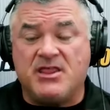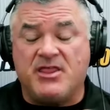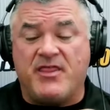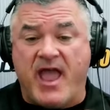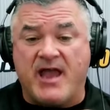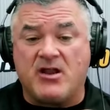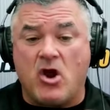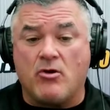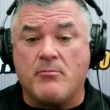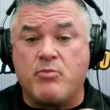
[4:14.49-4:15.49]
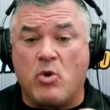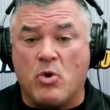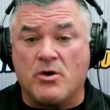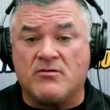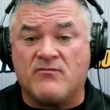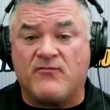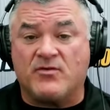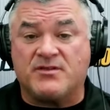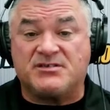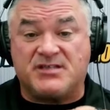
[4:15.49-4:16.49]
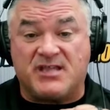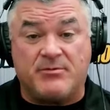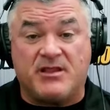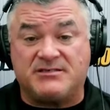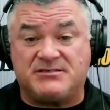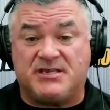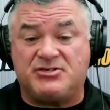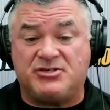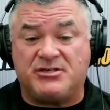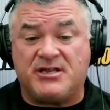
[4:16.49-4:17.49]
that are important for the stabilization